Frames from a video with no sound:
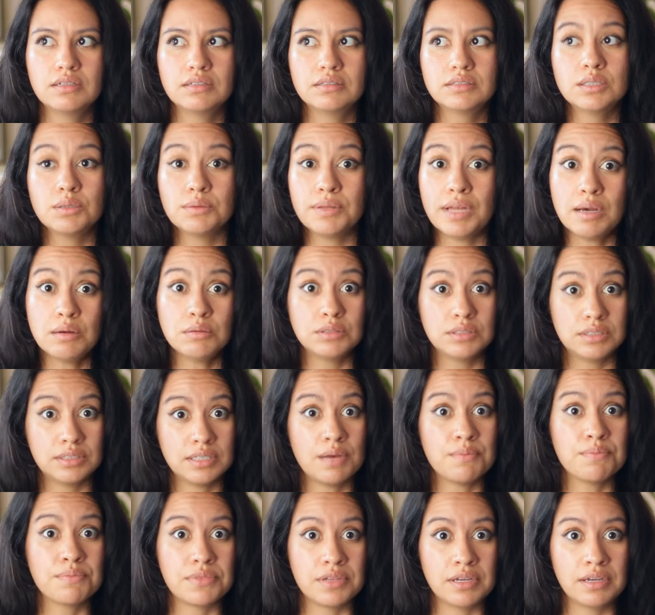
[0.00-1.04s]
So that was
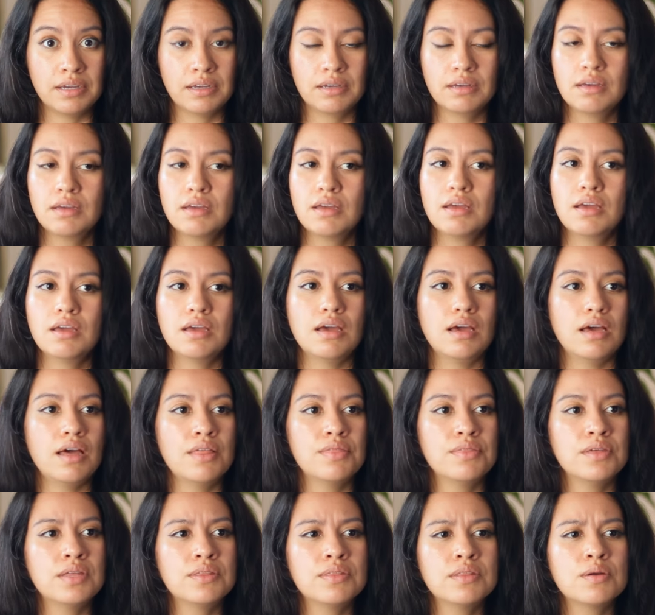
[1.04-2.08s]
something.
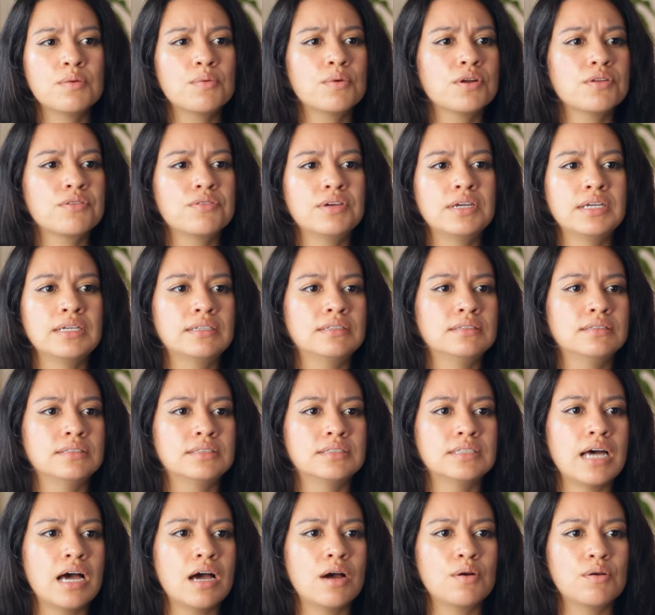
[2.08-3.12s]
And then there were
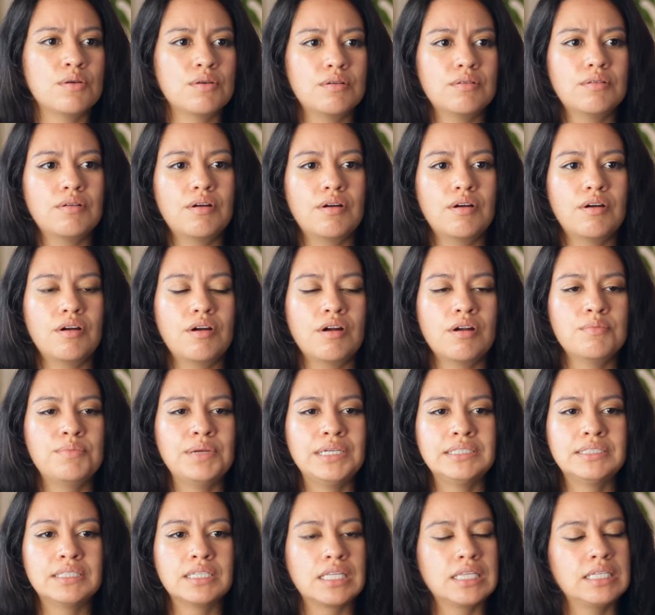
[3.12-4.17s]
things that are
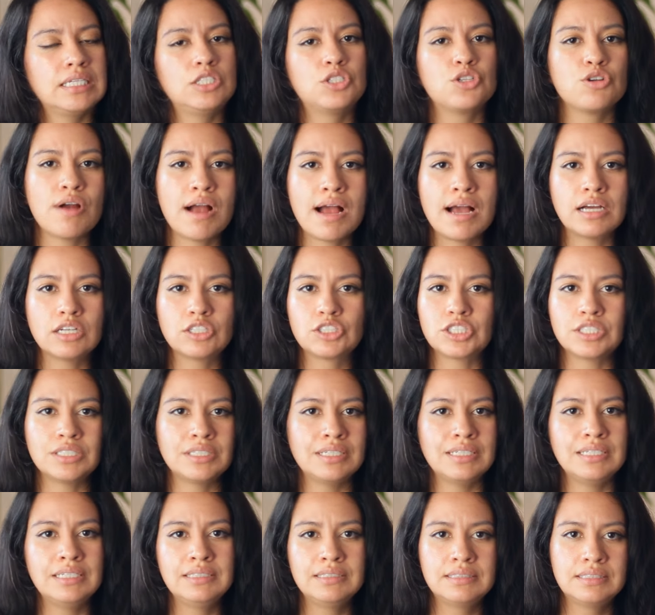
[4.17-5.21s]
basically trash and
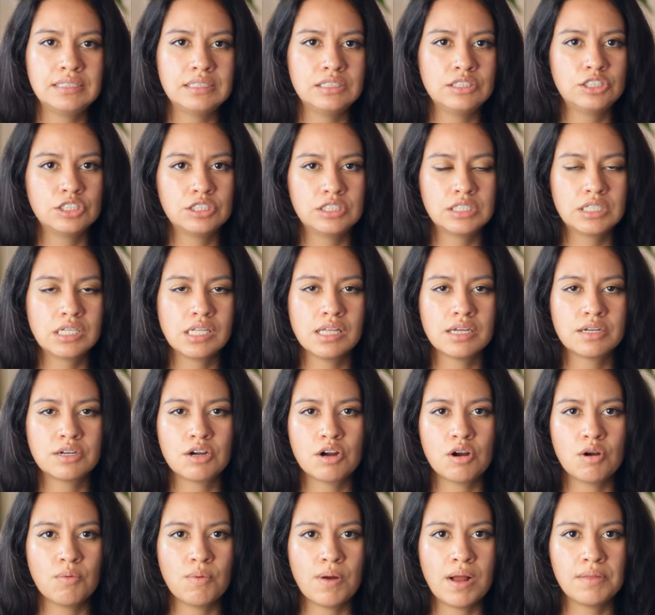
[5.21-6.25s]
easy to
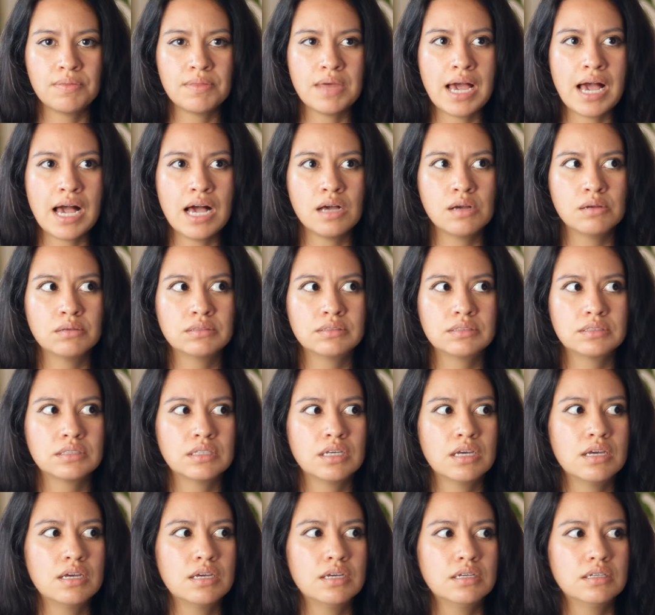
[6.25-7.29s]
declutter around the house,
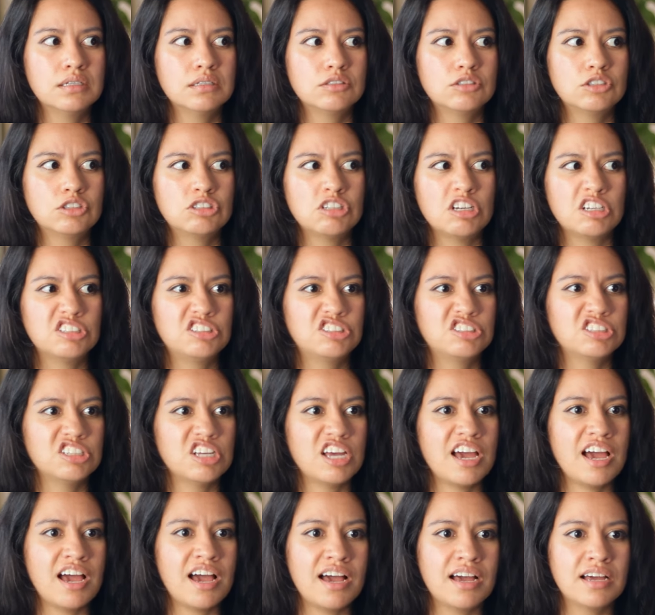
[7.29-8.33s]
such
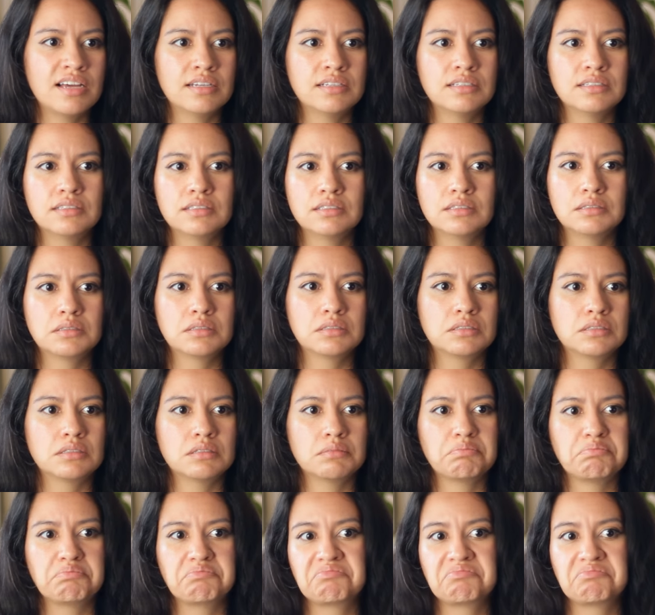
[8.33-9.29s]
as